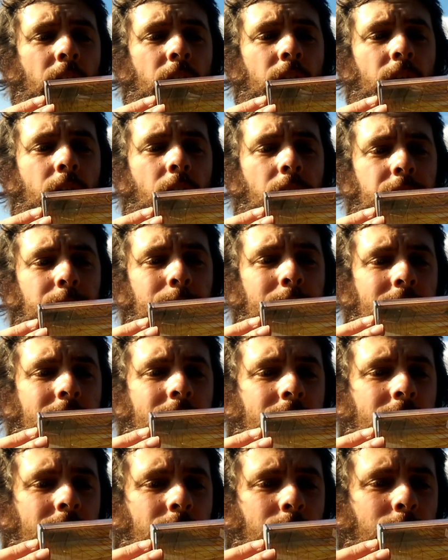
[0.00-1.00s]
Cosmic
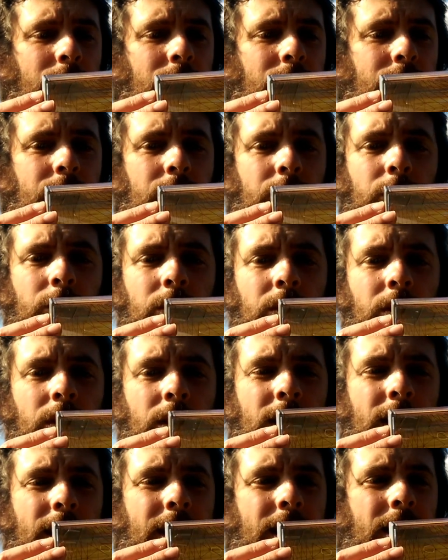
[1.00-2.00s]
Winner 2
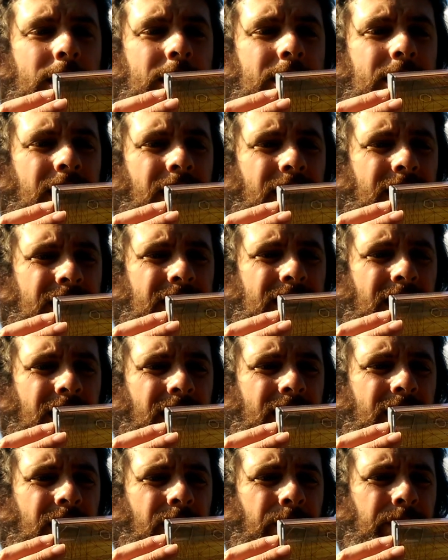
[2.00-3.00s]
and Sick
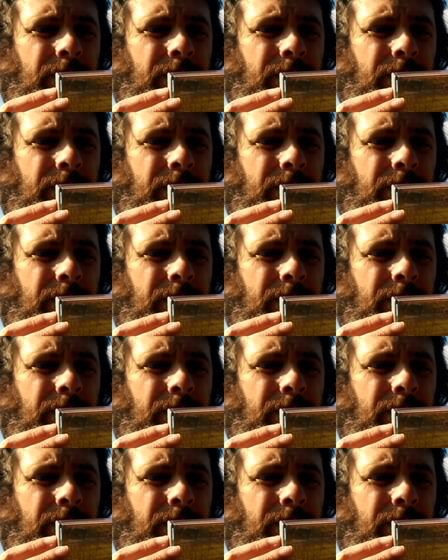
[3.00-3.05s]
Sick.